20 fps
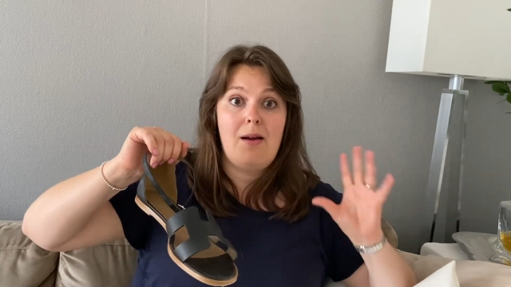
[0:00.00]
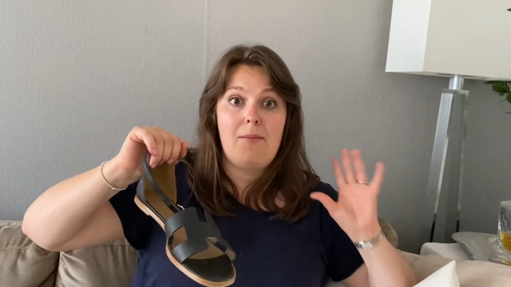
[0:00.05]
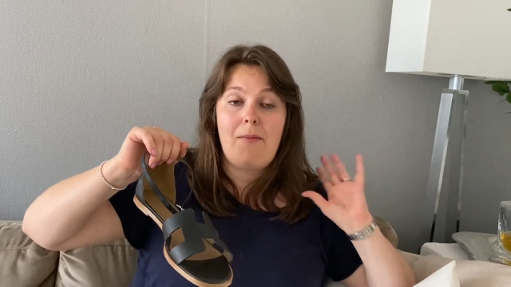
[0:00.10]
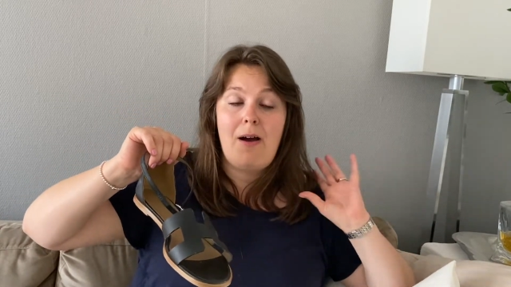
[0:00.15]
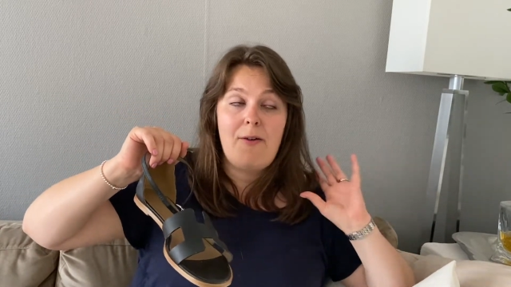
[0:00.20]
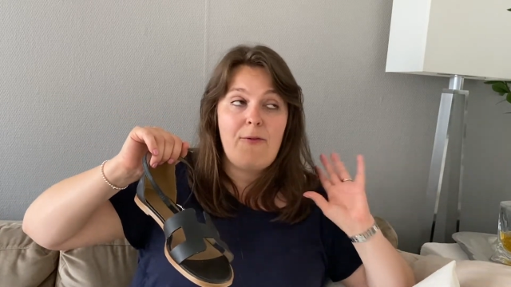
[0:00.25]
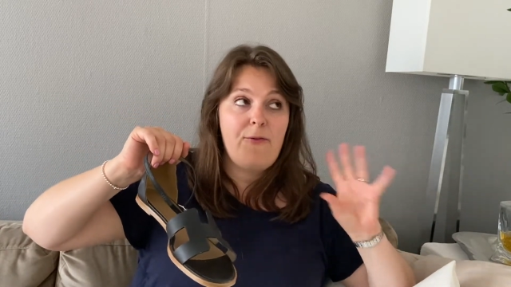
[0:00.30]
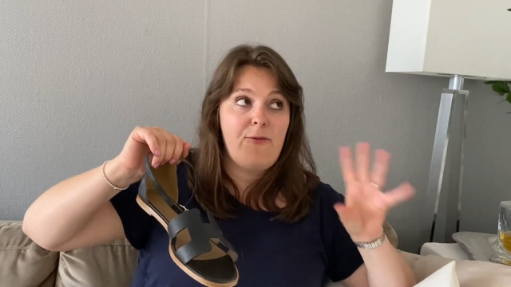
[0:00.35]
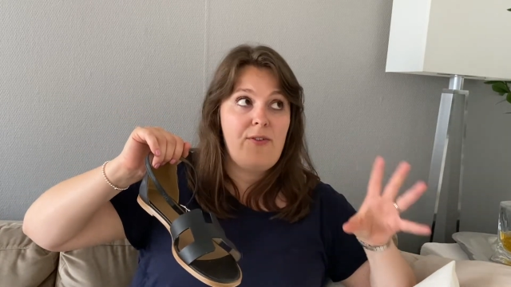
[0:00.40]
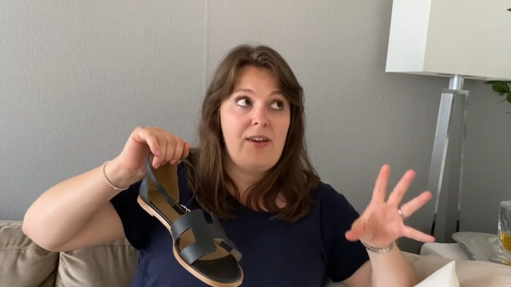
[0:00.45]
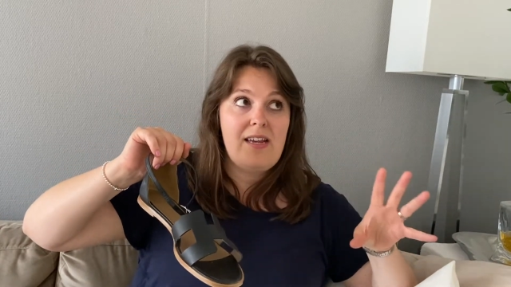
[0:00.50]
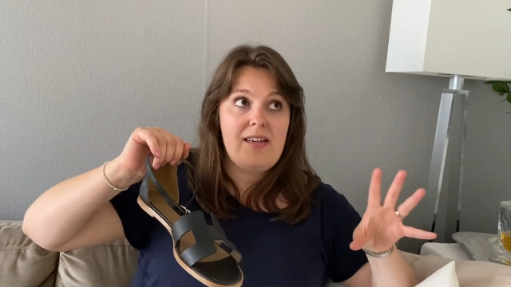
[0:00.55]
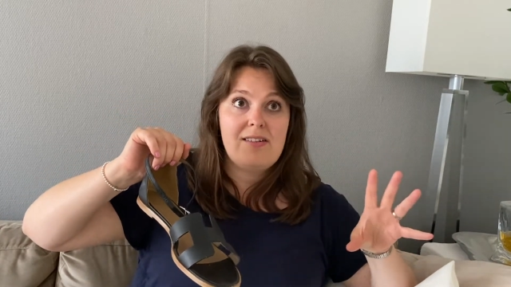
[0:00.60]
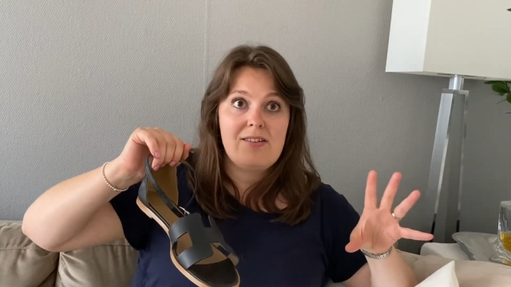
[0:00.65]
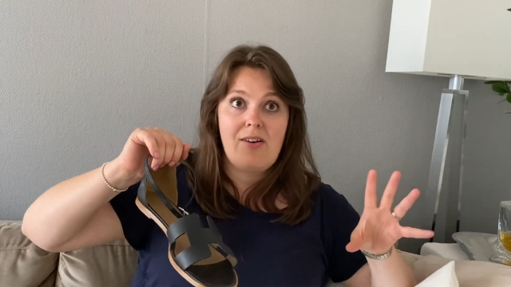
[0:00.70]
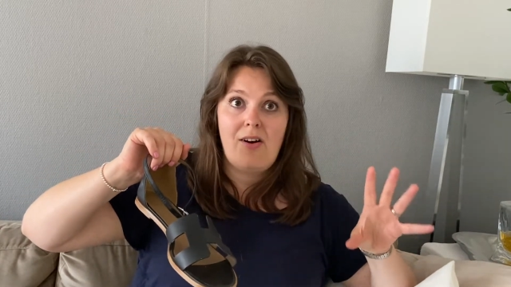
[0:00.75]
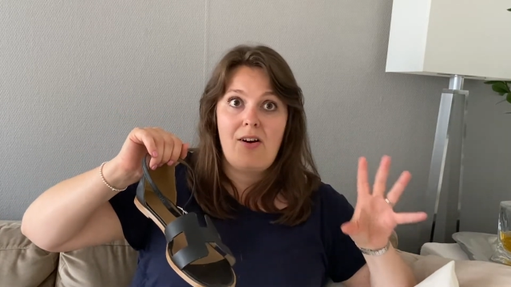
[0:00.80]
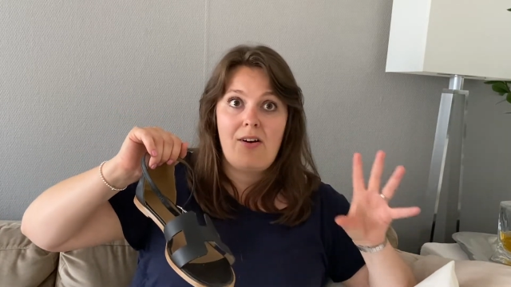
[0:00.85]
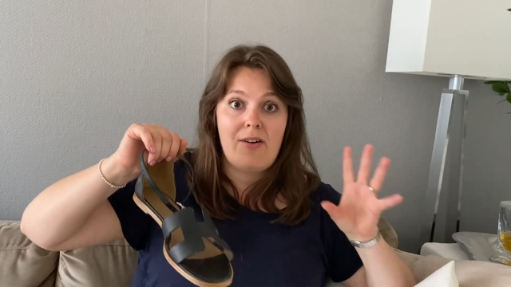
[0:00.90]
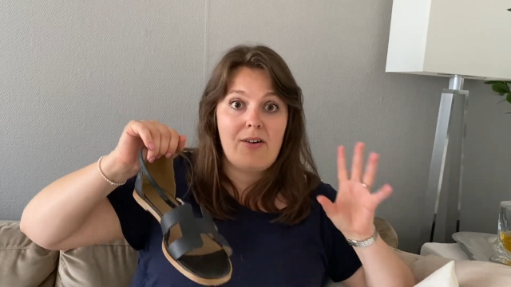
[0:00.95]
My feet
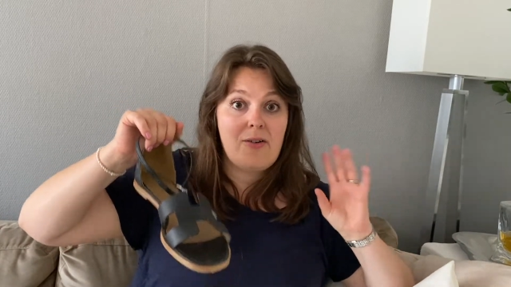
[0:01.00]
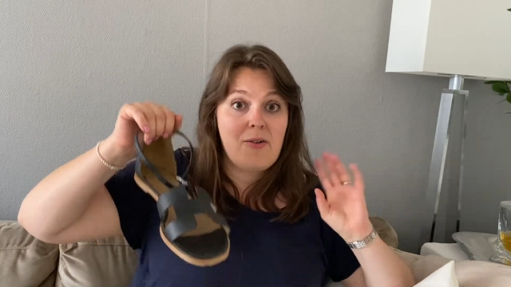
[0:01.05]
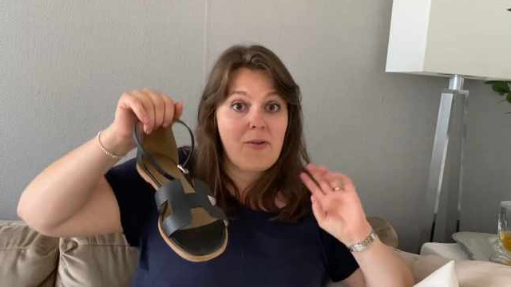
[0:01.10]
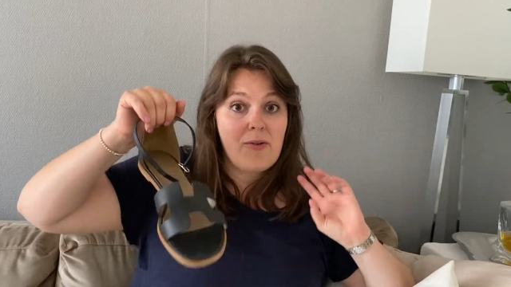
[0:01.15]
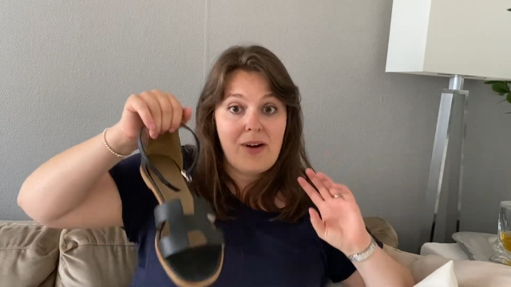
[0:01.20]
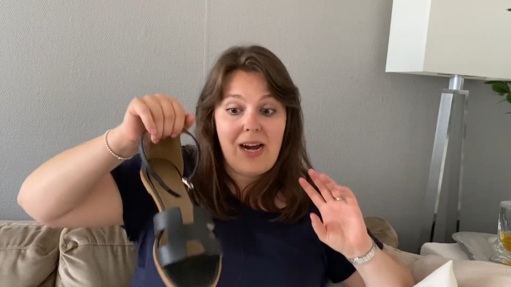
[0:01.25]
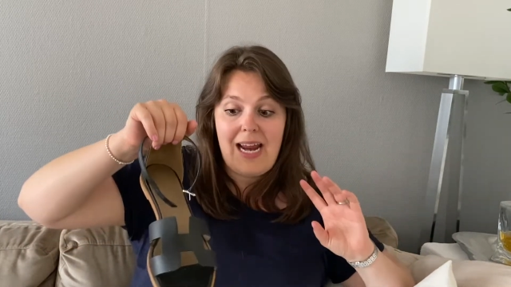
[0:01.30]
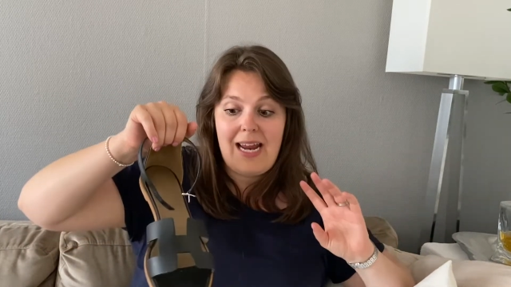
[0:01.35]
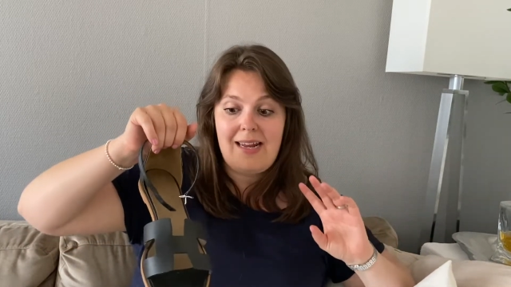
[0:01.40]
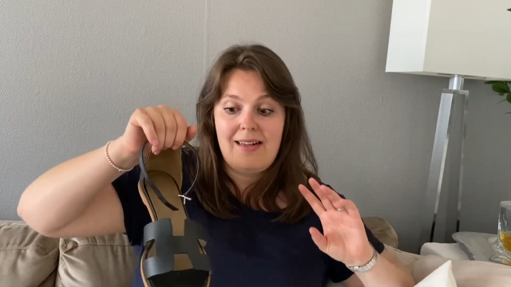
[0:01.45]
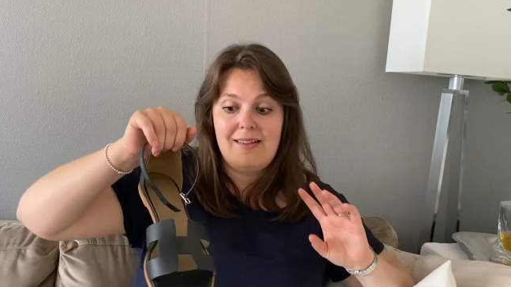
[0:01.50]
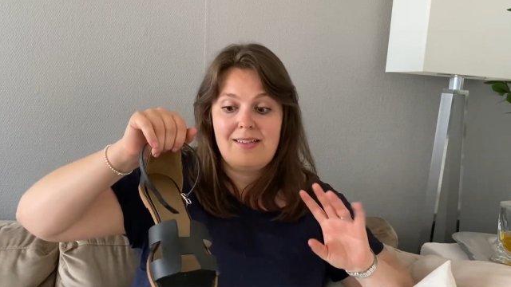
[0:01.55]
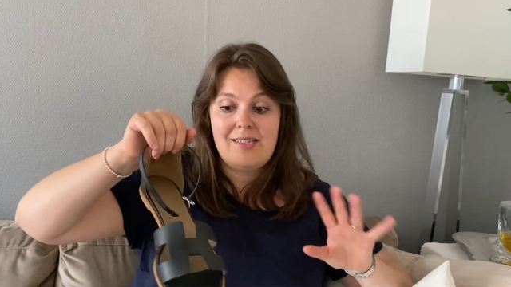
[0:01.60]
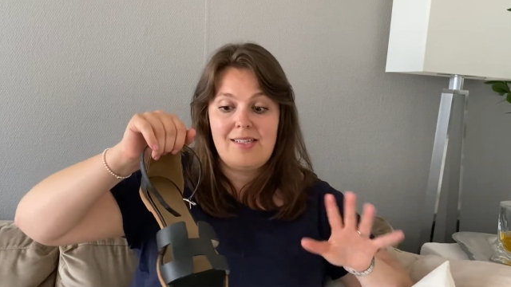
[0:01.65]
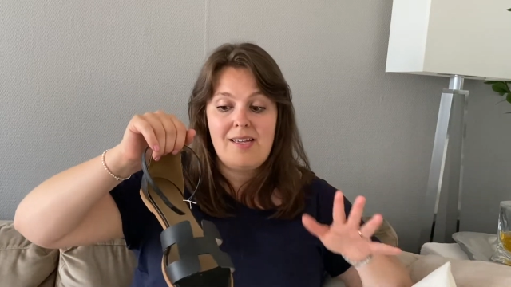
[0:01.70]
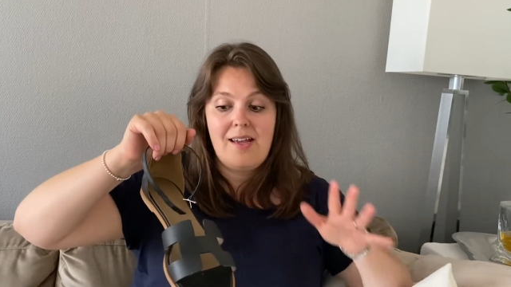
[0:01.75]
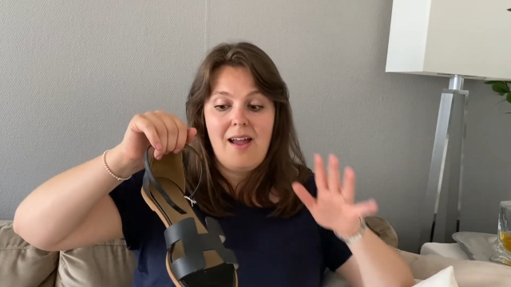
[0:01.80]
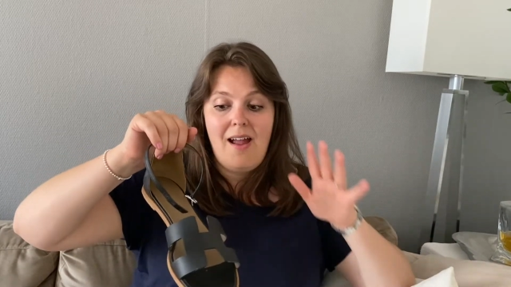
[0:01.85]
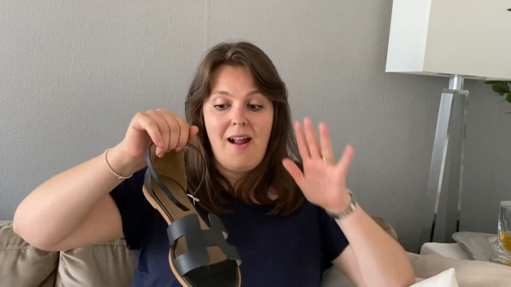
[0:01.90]
are great.